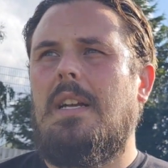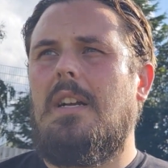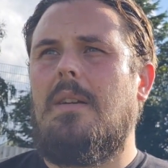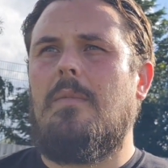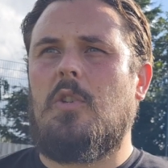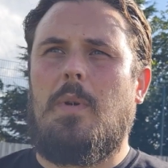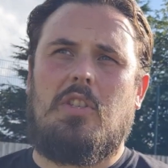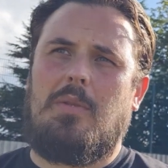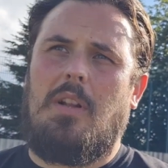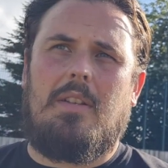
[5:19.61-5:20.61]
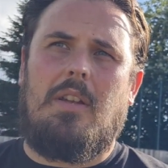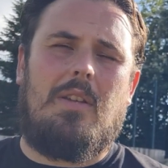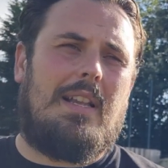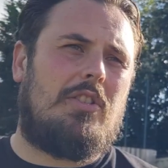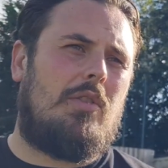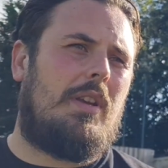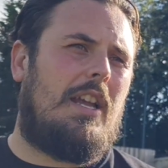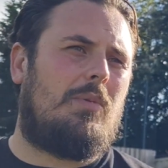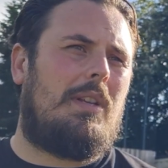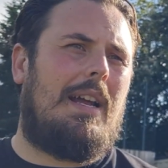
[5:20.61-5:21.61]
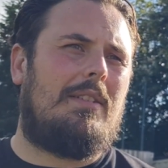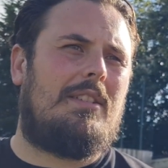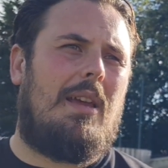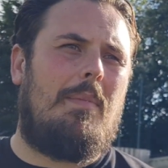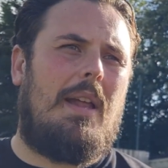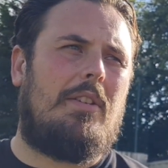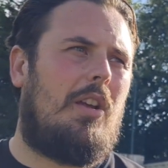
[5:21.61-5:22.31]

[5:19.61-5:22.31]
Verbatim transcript: um, especially like, you know the last two games we were down to ten men.